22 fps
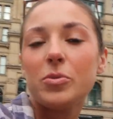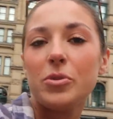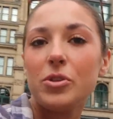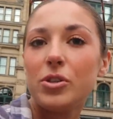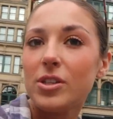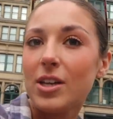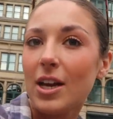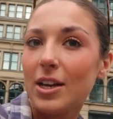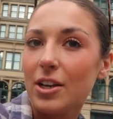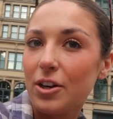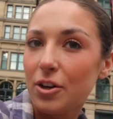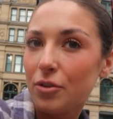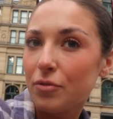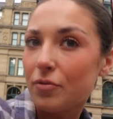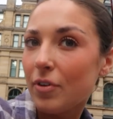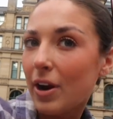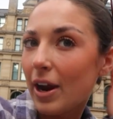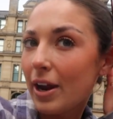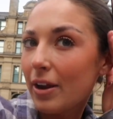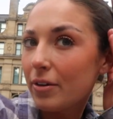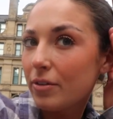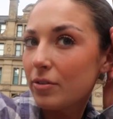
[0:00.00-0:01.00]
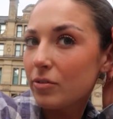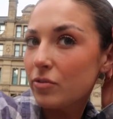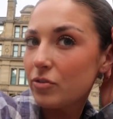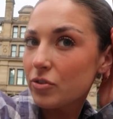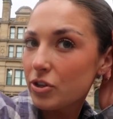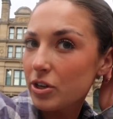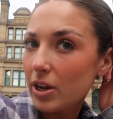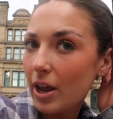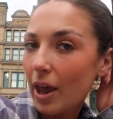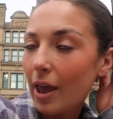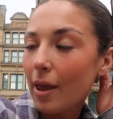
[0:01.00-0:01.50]
we just had a look round.
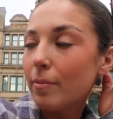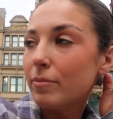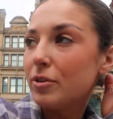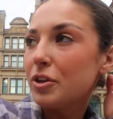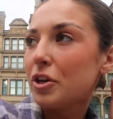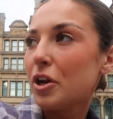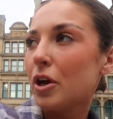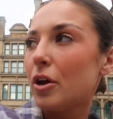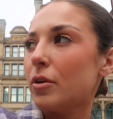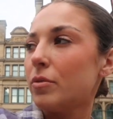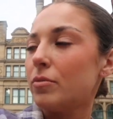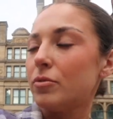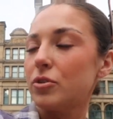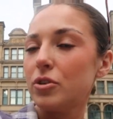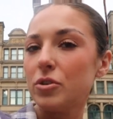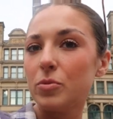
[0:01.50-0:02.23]
We were